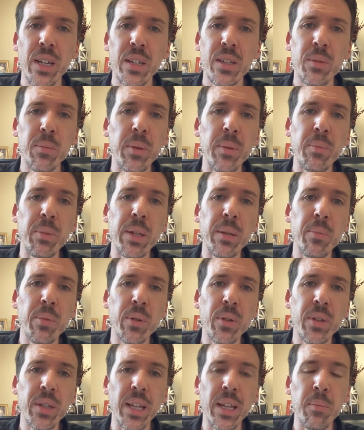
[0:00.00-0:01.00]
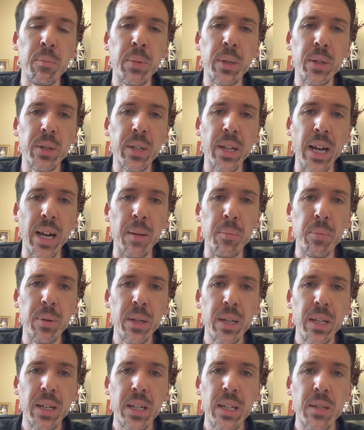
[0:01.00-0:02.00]
to be people that build up,
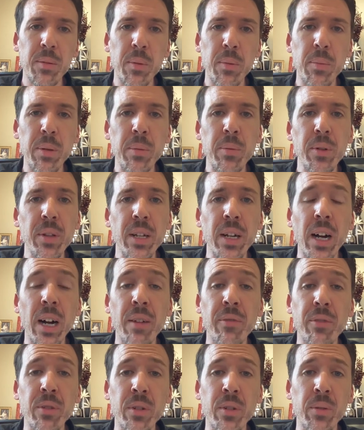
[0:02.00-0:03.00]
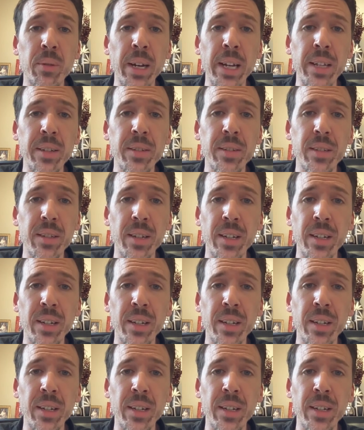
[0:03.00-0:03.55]
to be people that offer grace.